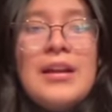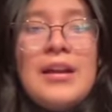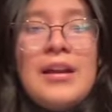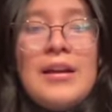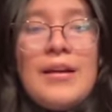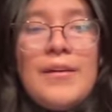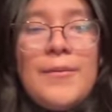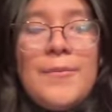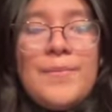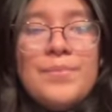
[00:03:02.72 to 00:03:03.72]

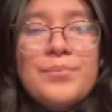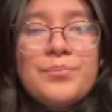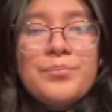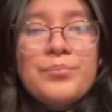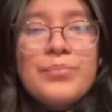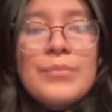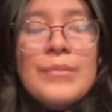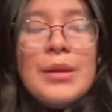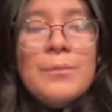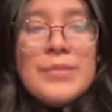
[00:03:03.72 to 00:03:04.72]
um,
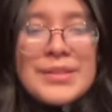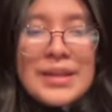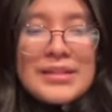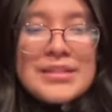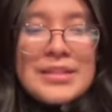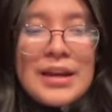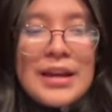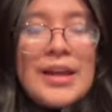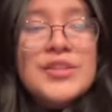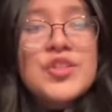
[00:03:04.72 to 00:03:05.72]
besides that,
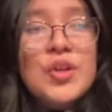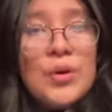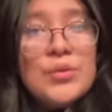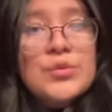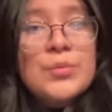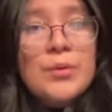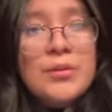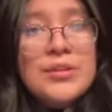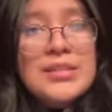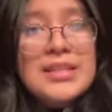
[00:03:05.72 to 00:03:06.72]
I chose roller
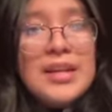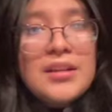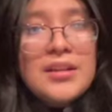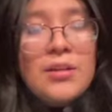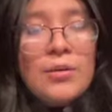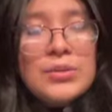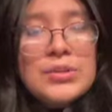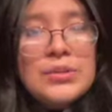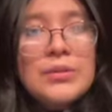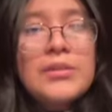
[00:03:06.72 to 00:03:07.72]
skating
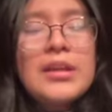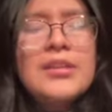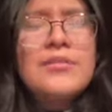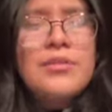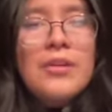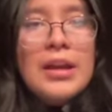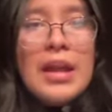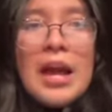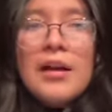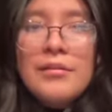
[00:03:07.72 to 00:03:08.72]
also, even though I
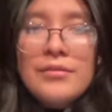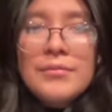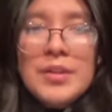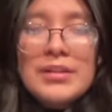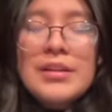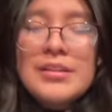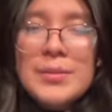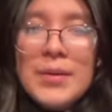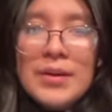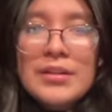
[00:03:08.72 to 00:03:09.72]
have limited
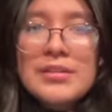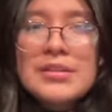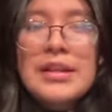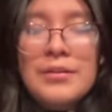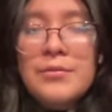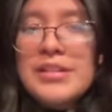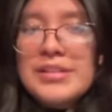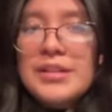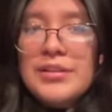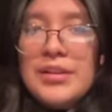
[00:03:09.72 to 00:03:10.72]
experience in
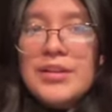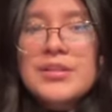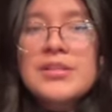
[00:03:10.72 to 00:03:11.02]
recent years.